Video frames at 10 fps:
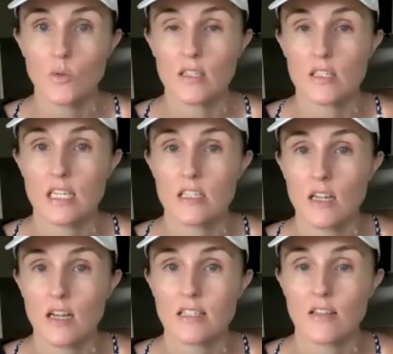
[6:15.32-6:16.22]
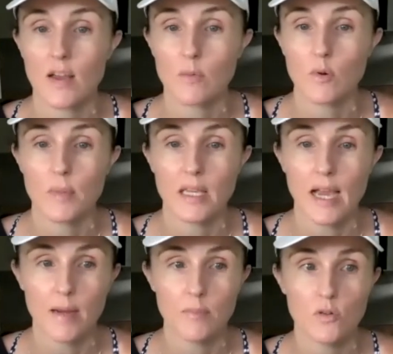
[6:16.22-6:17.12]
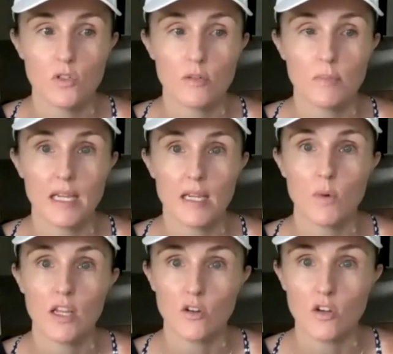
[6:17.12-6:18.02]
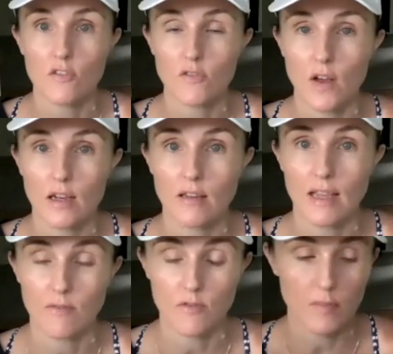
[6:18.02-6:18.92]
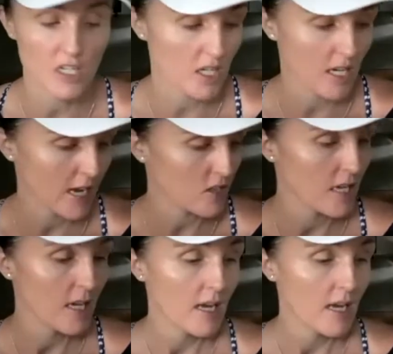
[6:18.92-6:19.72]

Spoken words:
insights and that will be able to be where you're going to find that information out.